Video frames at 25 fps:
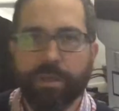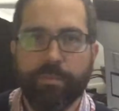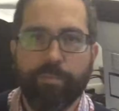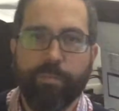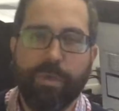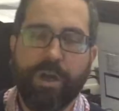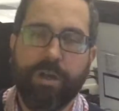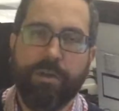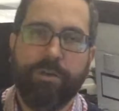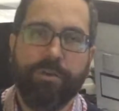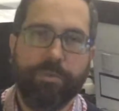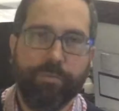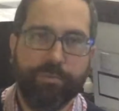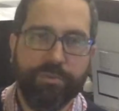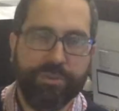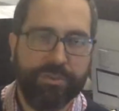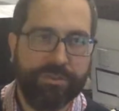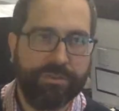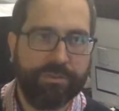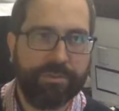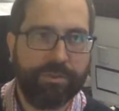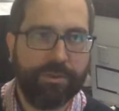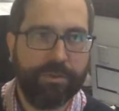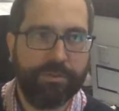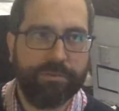Malcolm
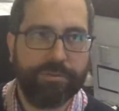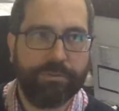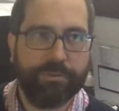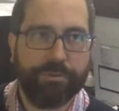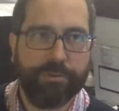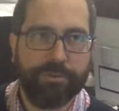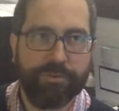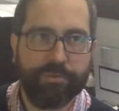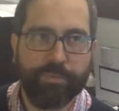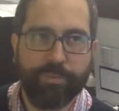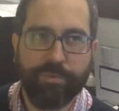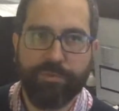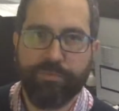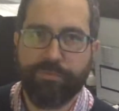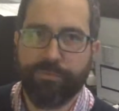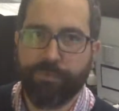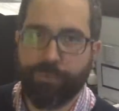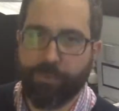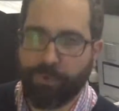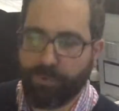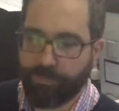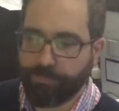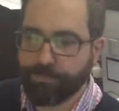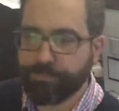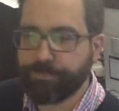discussed just
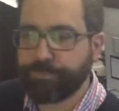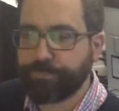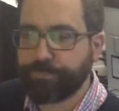before.